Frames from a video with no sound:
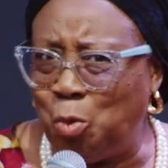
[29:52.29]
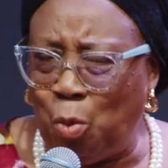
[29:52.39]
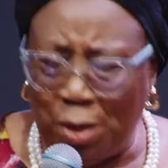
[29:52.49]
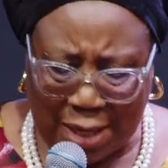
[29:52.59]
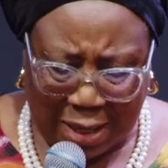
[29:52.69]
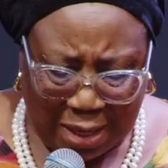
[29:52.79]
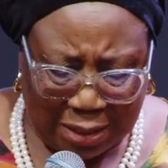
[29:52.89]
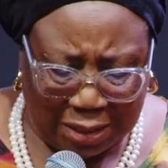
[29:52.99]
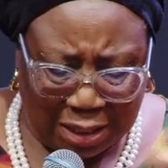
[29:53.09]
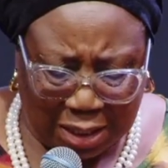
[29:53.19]
to wonder.
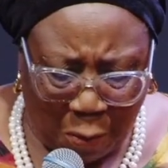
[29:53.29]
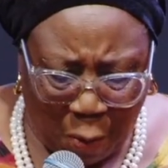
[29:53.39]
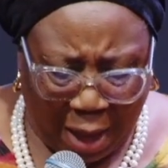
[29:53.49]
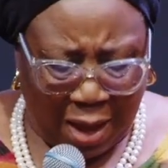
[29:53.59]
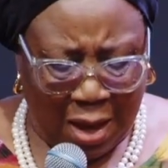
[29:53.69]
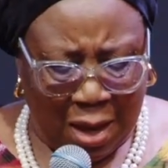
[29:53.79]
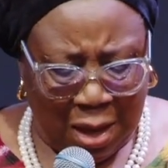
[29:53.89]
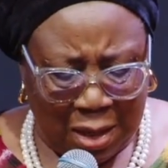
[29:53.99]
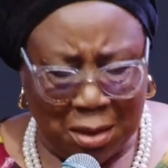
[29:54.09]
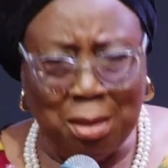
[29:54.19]
There's Sheshewa.
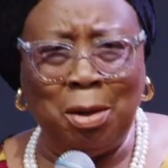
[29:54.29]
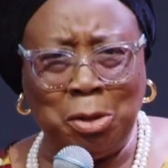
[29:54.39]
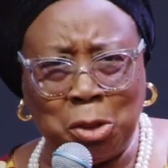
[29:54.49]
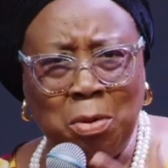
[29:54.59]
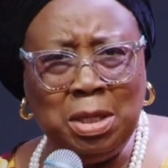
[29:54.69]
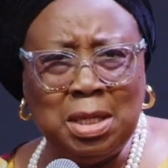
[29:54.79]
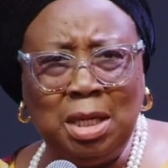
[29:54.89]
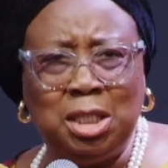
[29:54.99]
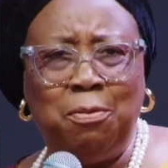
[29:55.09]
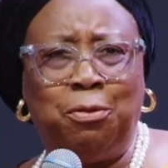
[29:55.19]
It's also
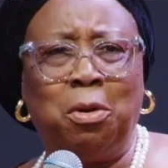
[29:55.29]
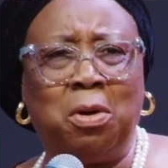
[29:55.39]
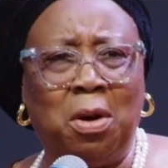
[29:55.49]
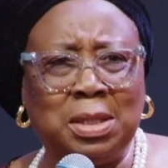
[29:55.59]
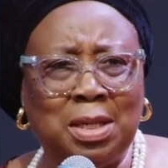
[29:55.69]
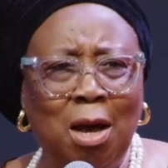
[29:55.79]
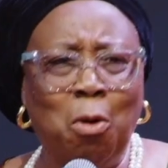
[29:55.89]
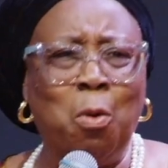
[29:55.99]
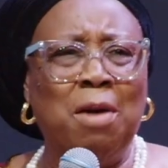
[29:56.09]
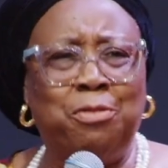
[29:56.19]
internship focused.
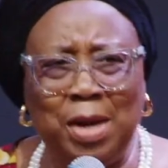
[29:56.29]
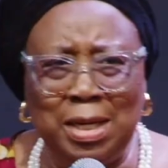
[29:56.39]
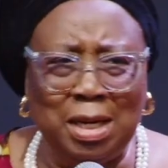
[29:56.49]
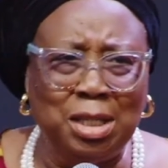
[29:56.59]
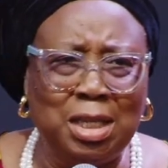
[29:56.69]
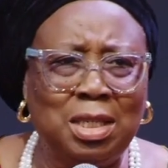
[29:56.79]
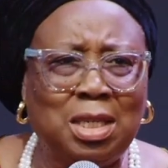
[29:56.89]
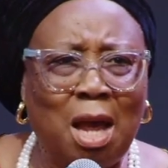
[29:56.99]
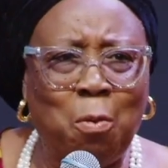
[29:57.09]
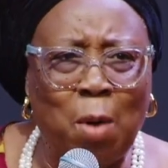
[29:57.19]
Go and find out.
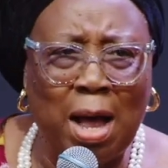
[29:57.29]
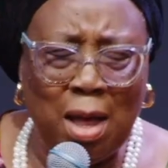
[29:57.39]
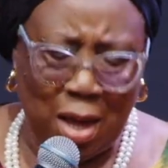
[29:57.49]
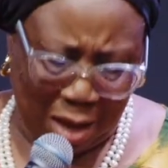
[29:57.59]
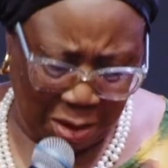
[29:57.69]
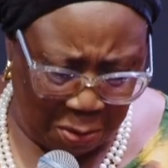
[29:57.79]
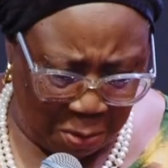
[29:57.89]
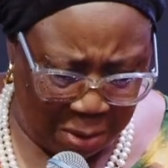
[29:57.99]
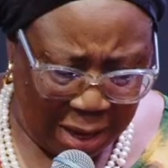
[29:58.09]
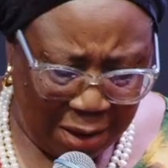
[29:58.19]
Sheshewa. You
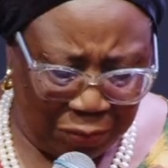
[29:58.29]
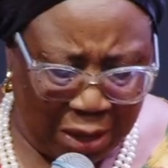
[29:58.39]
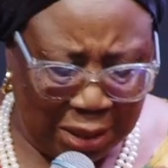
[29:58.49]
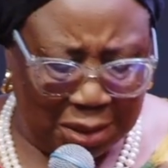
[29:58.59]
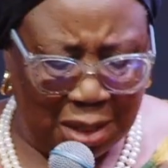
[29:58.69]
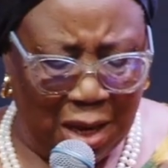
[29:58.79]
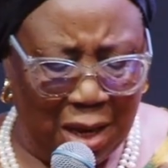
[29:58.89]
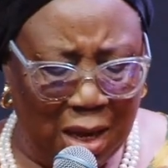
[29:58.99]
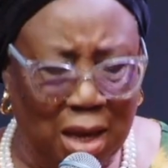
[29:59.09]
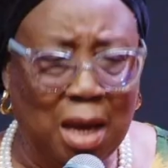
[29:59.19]
know, there's
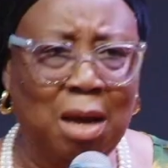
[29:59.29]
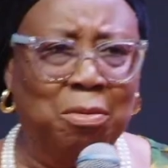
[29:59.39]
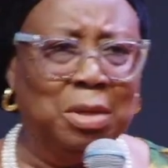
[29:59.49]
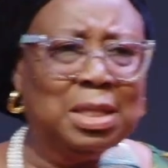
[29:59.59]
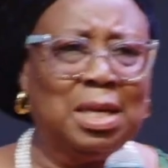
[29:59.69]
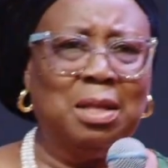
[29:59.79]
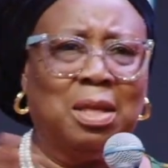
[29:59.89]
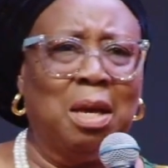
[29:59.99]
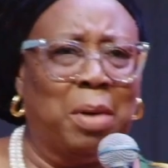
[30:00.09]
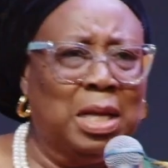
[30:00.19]
the recent
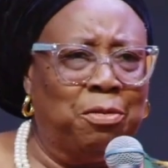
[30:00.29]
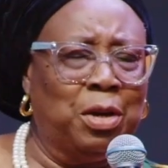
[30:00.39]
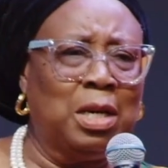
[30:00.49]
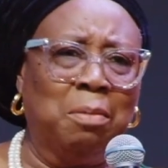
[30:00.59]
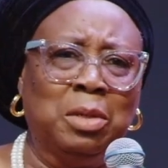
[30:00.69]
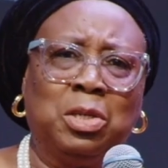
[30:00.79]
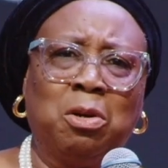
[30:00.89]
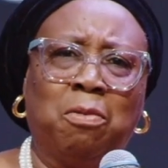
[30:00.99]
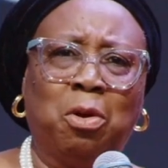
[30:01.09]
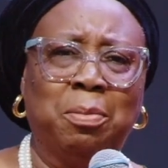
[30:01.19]
thing by the Federal
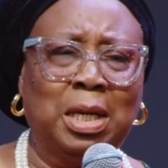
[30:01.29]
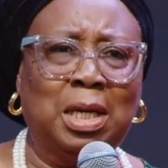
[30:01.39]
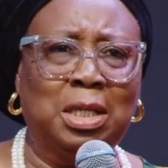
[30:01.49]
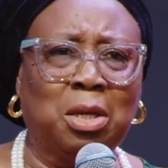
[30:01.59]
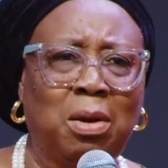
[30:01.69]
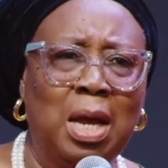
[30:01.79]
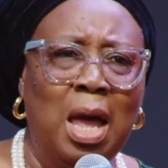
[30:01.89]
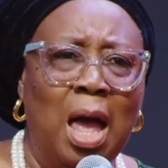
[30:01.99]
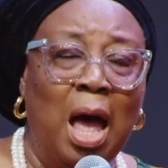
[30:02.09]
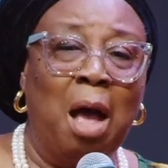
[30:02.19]
Ministry of Communication.
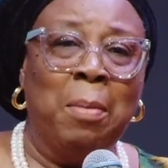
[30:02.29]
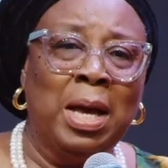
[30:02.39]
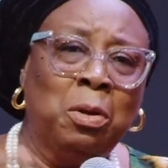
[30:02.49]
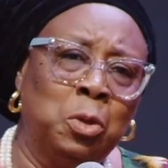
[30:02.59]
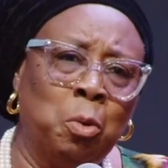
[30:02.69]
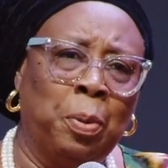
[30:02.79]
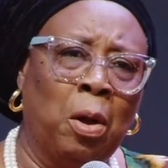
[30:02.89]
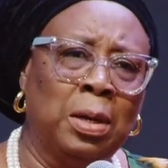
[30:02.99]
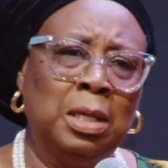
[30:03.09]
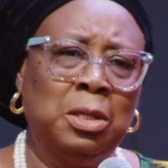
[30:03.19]
How am I going to plug